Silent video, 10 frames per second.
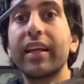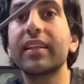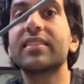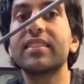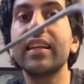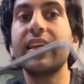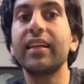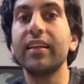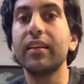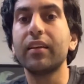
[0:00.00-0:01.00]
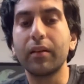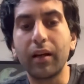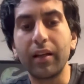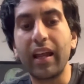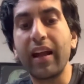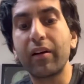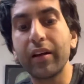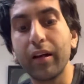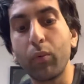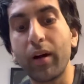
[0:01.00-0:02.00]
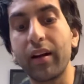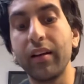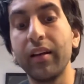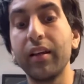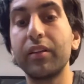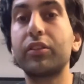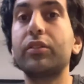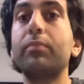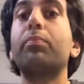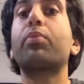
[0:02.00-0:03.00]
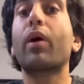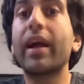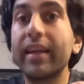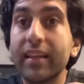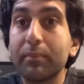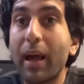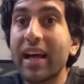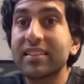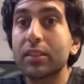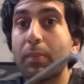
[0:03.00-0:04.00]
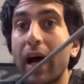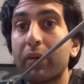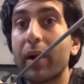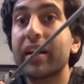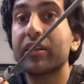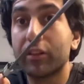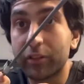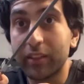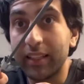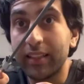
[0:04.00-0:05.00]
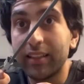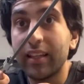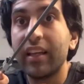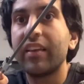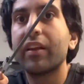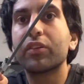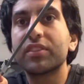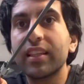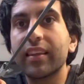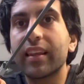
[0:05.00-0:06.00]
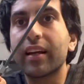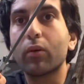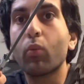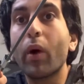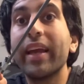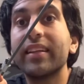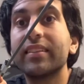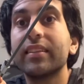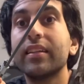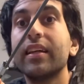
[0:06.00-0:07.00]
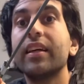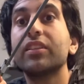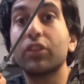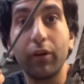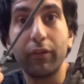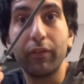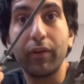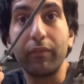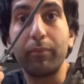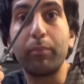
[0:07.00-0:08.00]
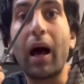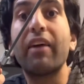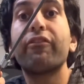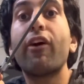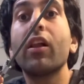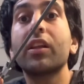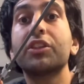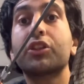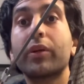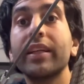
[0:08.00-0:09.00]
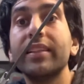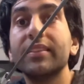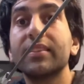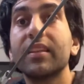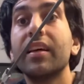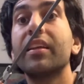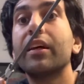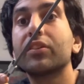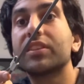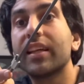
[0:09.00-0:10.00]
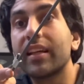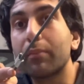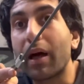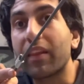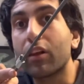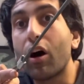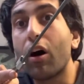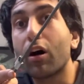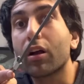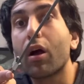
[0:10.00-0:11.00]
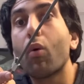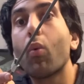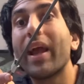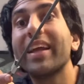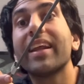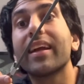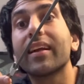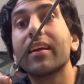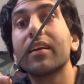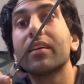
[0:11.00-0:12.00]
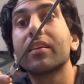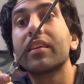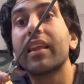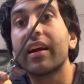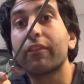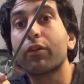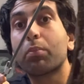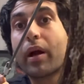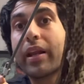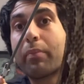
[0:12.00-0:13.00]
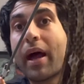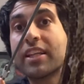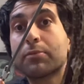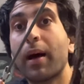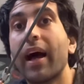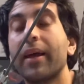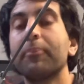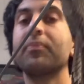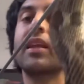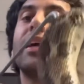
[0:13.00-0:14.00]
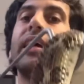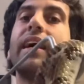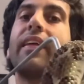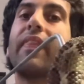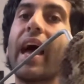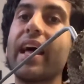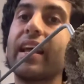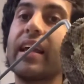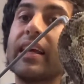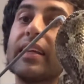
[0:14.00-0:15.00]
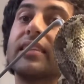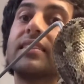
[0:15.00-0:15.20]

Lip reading: can see an area where prey passes by regularly, and they'll sit there and wait. So by fallen trees, they'll sit by the log waiting there for prey to pass by. And that is